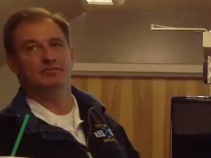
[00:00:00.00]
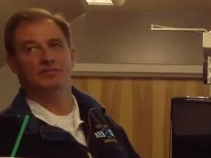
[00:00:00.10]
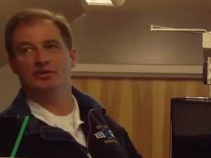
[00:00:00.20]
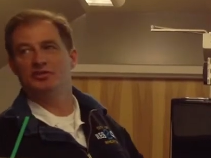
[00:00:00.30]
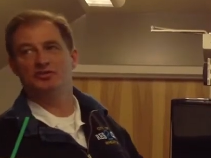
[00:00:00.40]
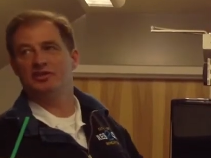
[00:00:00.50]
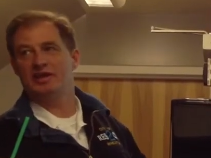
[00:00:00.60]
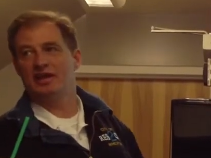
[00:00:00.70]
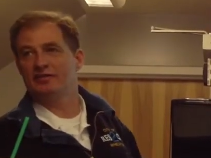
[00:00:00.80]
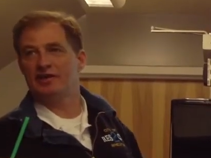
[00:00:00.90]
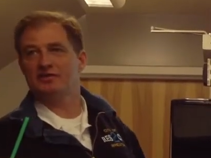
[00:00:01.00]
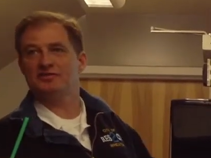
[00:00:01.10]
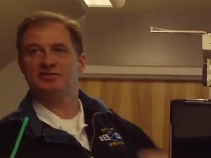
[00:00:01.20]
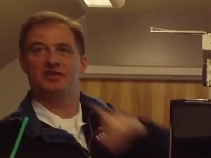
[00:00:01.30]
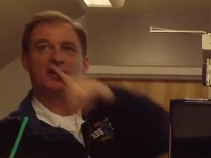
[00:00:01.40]
the use of the elevators
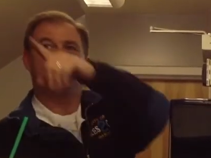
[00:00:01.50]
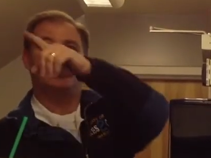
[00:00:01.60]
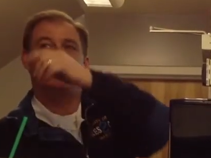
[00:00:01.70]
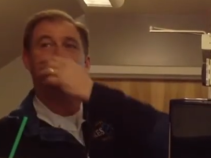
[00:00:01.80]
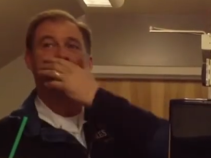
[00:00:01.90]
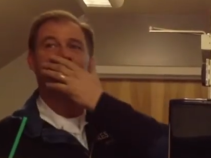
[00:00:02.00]
is done. Yeah.